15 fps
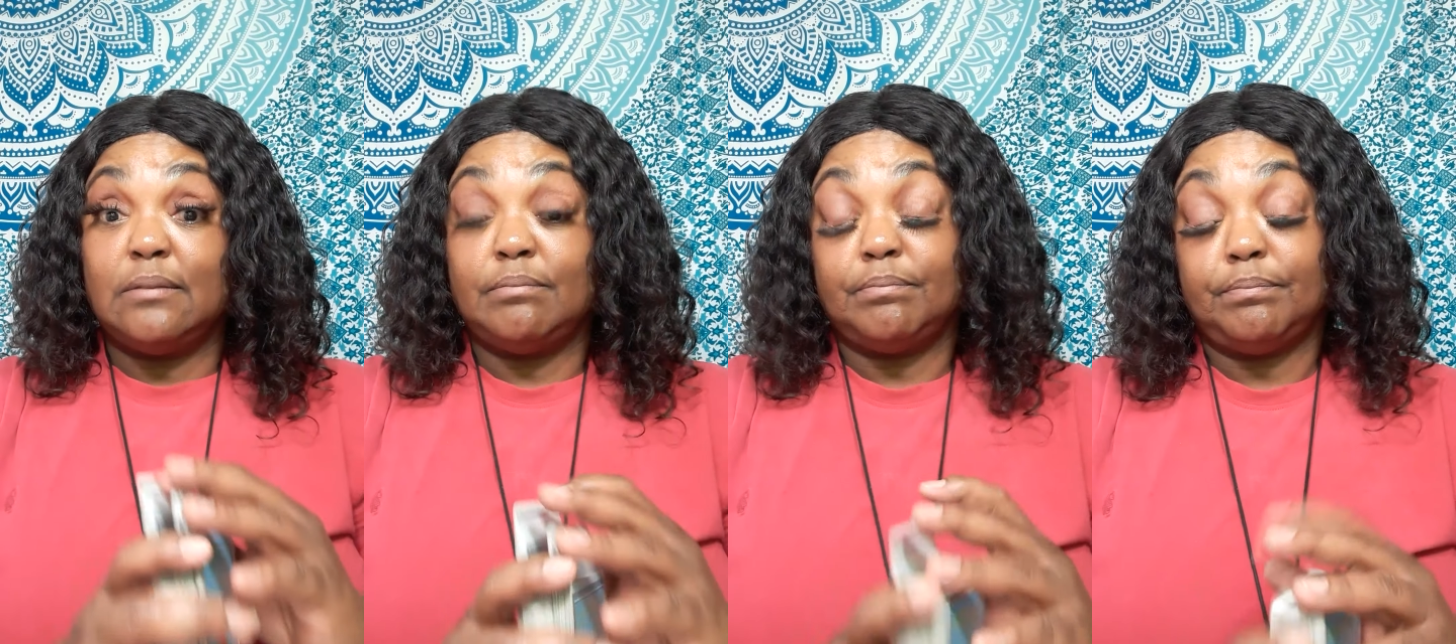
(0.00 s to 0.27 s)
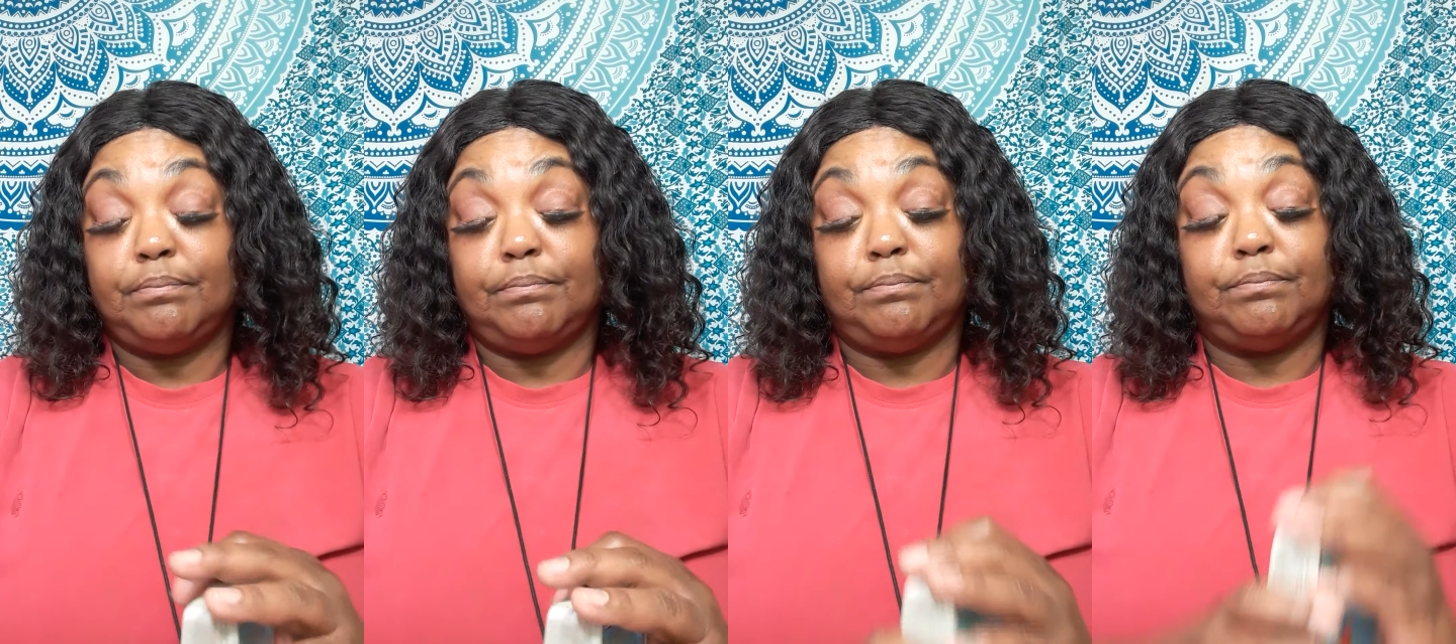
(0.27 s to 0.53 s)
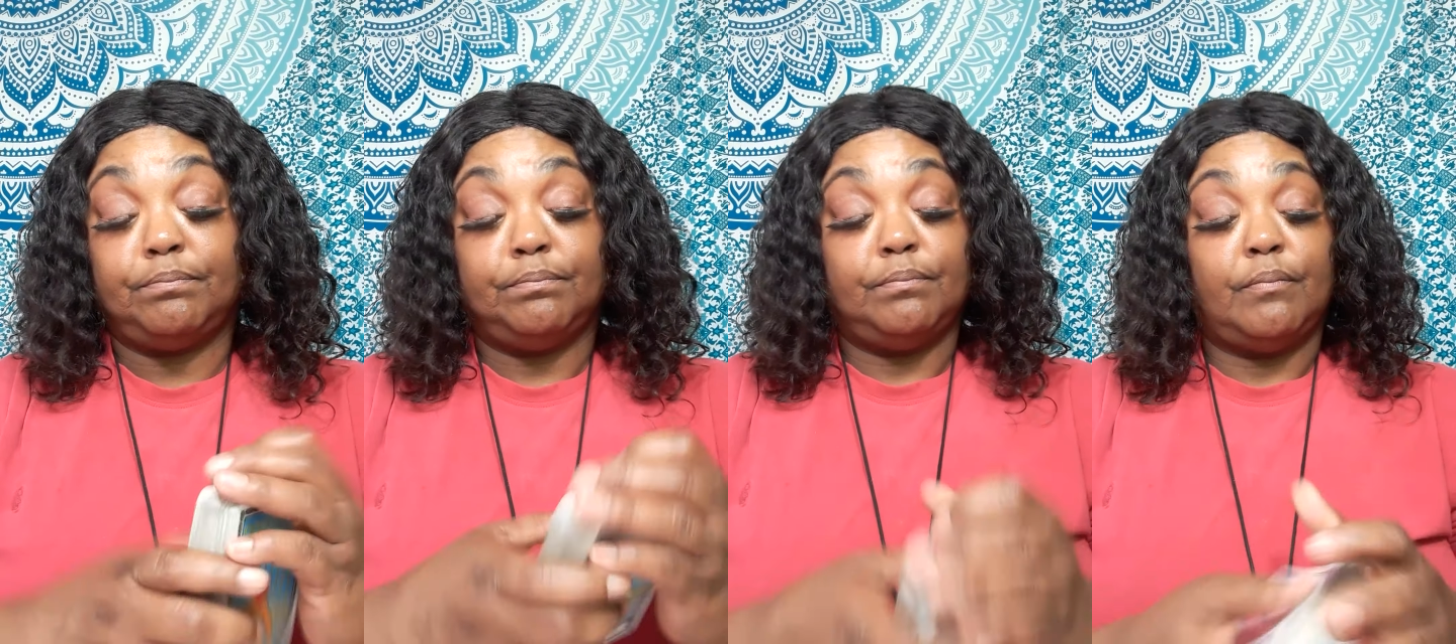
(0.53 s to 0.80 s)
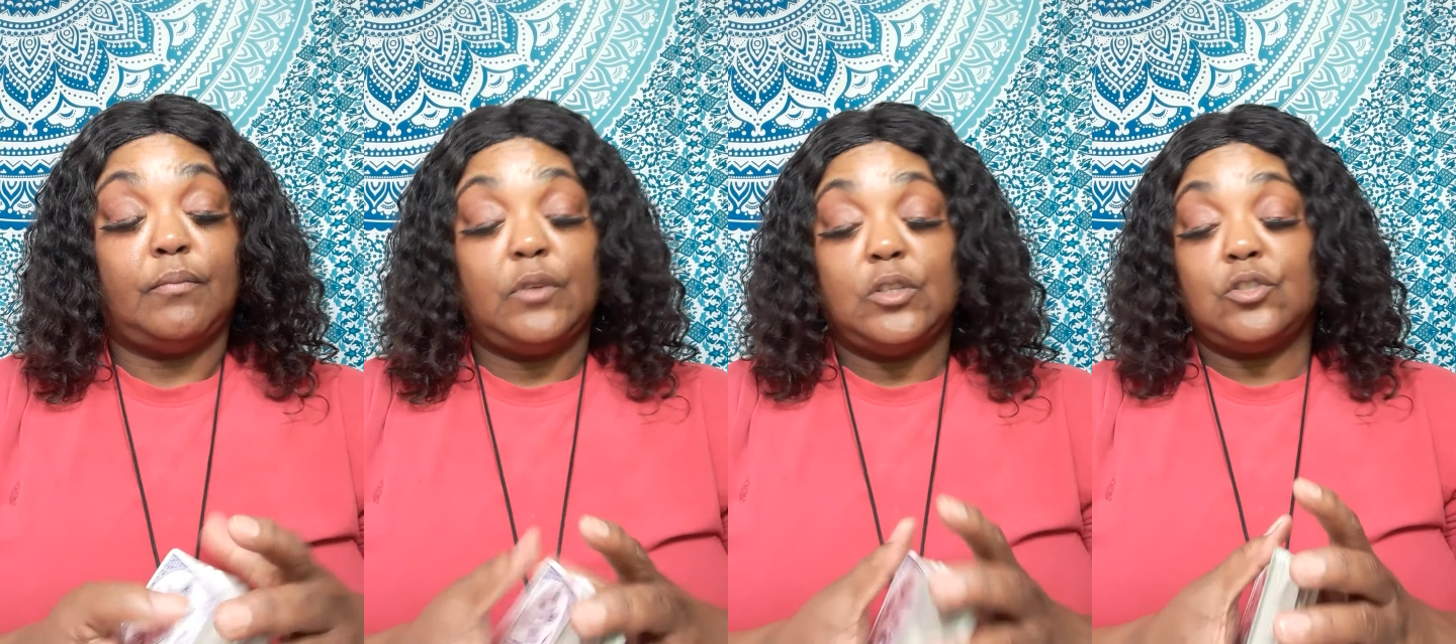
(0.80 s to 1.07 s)
Hmm.
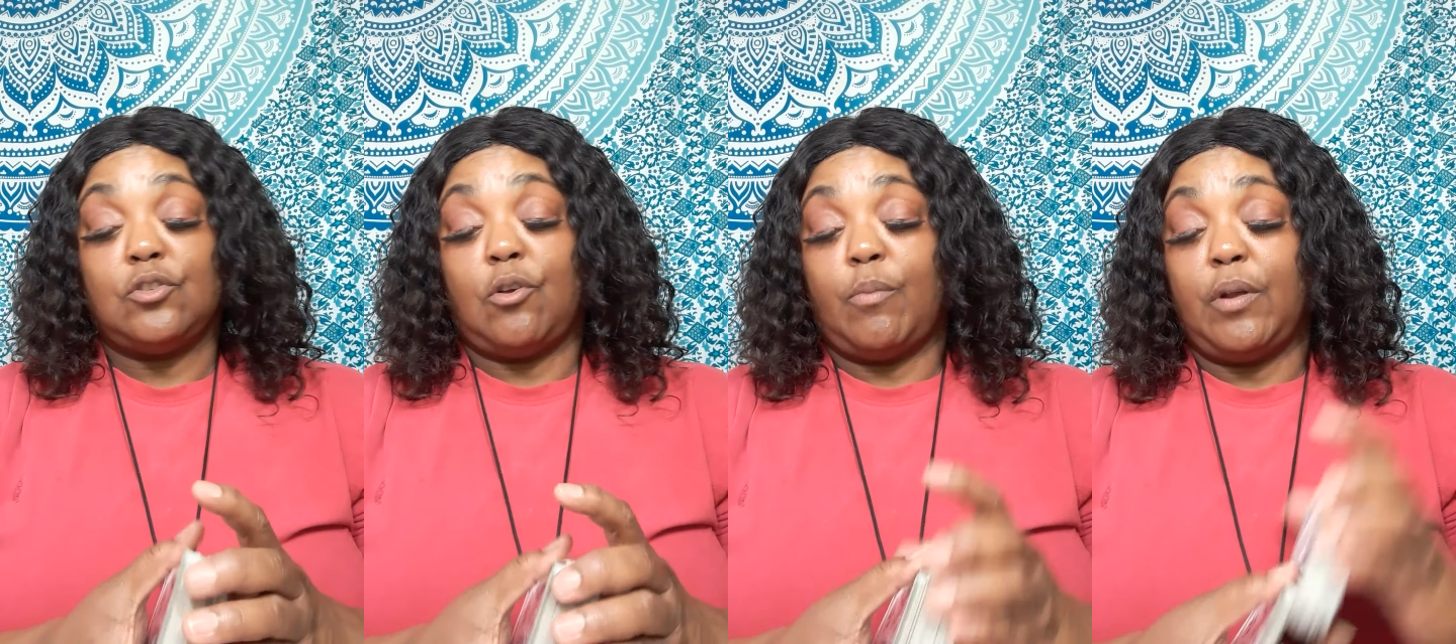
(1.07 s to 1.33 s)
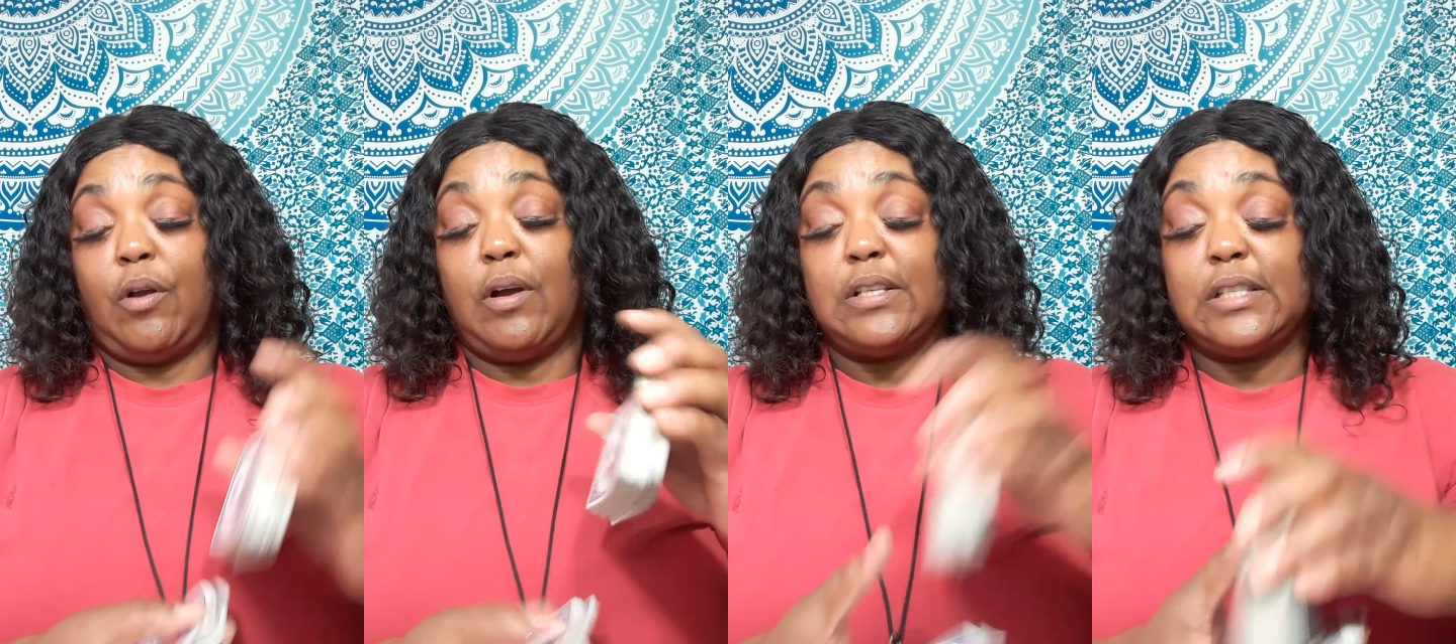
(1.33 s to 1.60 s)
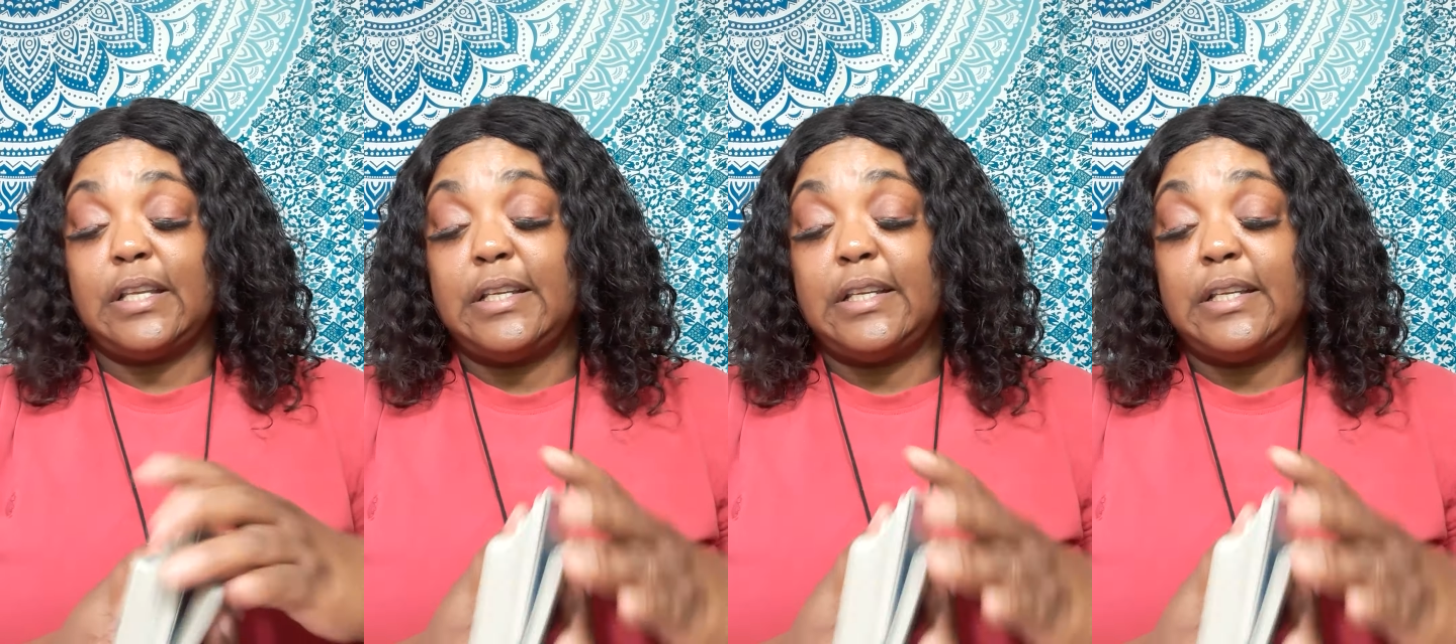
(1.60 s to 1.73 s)
Storm of cards I